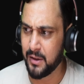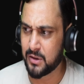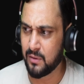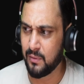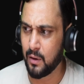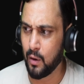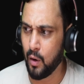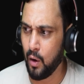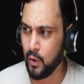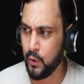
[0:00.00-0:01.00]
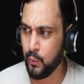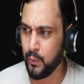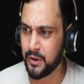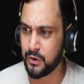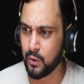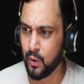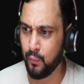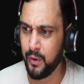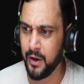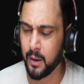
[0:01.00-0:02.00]
server or duration
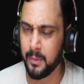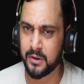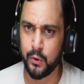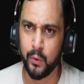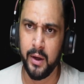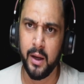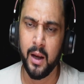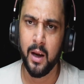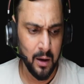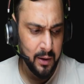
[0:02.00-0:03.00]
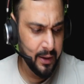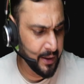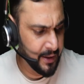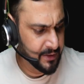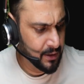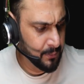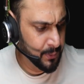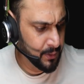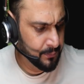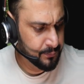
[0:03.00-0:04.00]
of database query. Take an example.